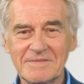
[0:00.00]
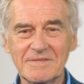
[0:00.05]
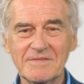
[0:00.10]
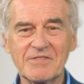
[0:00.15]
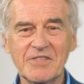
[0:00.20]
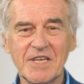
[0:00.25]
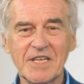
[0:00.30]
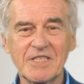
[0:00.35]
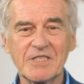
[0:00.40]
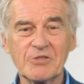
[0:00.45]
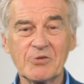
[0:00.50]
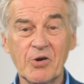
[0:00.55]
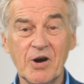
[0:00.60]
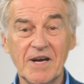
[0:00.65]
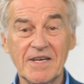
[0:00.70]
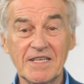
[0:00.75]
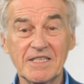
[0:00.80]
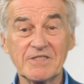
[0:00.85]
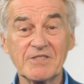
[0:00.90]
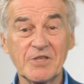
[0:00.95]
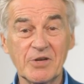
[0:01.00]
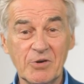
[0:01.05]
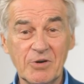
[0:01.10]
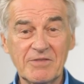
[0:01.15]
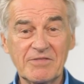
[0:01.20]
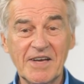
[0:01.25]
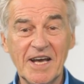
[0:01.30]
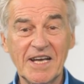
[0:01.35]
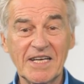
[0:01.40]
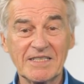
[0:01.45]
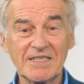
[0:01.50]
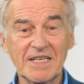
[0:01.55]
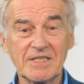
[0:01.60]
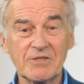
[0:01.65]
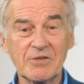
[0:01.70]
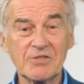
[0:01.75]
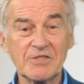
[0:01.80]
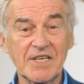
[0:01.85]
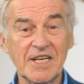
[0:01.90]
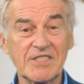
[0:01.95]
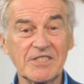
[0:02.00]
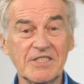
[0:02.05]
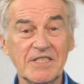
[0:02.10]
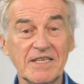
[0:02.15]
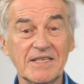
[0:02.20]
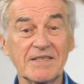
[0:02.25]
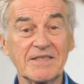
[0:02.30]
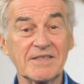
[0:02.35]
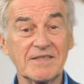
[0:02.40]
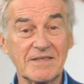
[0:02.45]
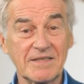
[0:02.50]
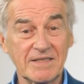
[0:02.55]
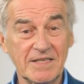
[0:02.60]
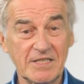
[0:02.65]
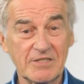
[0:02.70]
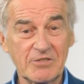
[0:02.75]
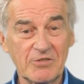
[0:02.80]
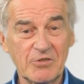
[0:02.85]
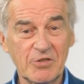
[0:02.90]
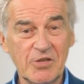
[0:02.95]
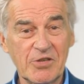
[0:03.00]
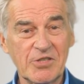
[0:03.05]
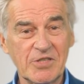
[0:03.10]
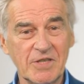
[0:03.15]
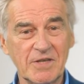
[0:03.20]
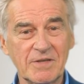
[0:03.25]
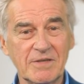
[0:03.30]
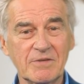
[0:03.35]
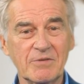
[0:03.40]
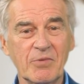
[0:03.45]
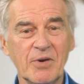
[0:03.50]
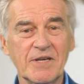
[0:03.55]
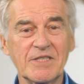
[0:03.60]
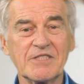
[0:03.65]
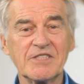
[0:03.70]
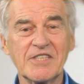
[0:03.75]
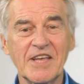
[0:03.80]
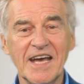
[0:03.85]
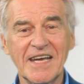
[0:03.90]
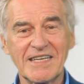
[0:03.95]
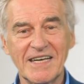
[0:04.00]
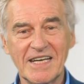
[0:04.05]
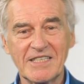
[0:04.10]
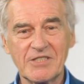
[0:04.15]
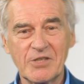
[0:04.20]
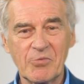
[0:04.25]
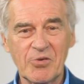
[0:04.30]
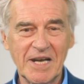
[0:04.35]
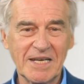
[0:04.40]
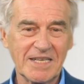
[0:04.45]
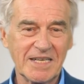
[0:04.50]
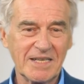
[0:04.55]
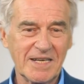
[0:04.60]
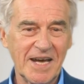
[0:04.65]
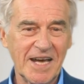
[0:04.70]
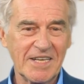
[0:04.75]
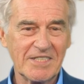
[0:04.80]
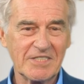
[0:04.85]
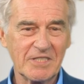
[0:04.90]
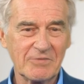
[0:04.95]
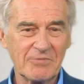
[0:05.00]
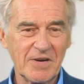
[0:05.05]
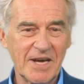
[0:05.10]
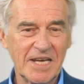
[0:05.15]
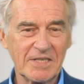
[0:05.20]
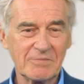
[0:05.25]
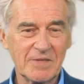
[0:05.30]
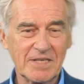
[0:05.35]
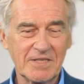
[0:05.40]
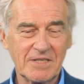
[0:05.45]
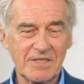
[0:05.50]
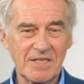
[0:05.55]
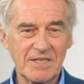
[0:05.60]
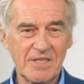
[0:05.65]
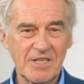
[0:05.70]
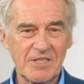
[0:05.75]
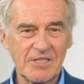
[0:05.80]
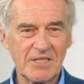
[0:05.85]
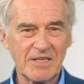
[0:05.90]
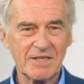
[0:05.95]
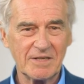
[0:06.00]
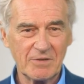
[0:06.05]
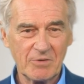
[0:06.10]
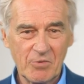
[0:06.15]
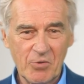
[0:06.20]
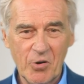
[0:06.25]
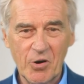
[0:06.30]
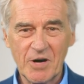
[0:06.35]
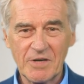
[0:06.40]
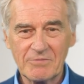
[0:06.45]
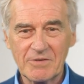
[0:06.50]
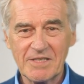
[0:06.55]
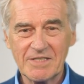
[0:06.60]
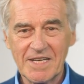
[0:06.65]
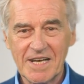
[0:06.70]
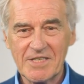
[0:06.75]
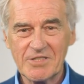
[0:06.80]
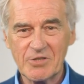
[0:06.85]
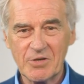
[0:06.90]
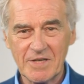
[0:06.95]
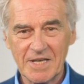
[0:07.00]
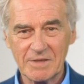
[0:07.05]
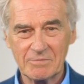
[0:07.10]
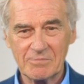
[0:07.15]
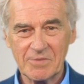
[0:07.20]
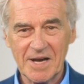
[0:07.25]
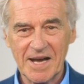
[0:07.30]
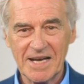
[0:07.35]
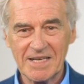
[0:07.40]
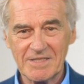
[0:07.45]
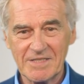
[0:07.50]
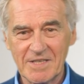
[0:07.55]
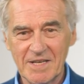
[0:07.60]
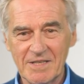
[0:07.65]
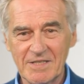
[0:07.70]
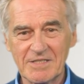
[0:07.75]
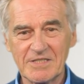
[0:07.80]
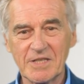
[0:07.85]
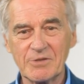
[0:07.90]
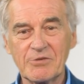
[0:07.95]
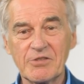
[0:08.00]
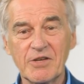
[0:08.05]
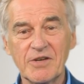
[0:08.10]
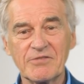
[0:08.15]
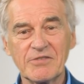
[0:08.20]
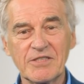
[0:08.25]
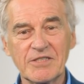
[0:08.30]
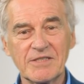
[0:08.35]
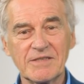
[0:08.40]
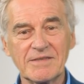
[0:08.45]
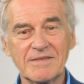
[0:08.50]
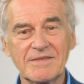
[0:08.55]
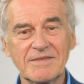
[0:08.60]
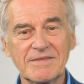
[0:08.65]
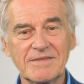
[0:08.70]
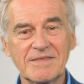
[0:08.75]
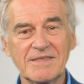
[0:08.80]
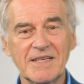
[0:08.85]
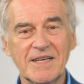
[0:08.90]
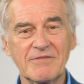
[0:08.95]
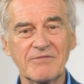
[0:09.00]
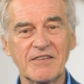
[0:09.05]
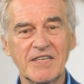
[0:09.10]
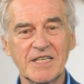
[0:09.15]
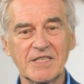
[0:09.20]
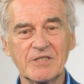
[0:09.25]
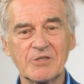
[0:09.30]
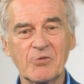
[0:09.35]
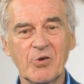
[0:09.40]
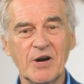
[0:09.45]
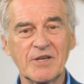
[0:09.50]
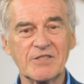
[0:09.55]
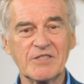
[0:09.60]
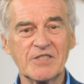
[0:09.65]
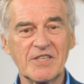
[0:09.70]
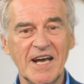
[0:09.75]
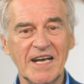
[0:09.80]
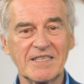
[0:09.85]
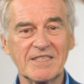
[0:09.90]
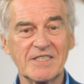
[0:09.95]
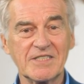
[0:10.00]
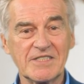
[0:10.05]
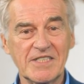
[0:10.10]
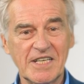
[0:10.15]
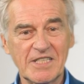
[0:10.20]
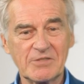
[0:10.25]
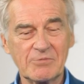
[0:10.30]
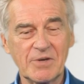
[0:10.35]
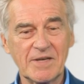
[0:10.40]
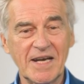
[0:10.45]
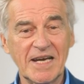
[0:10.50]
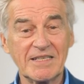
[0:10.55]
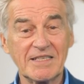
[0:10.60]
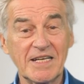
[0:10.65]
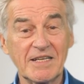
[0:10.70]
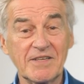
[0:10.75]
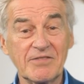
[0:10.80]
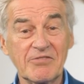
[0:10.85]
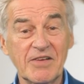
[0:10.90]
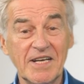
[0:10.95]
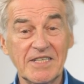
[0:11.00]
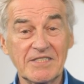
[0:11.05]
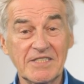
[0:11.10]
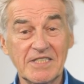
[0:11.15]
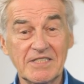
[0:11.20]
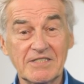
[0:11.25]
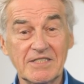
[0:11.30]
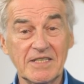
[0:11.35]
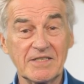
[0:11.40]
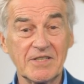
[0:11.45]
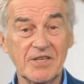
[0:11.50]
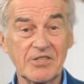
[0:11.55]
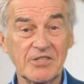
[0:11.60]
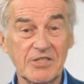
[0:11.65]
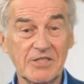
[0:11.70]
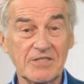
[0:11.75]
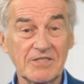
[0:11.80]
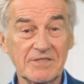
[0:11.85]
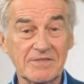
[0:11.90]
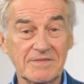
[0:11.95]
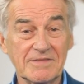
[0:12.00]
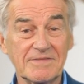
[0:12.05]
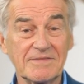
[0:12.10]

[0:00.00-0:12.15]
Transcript: Phase 1 and 2 environmental testing is crucial when a site has a recognized environmental condition or potential impacts on the subsurface. A Phase 1 site assessment identifies these conditions,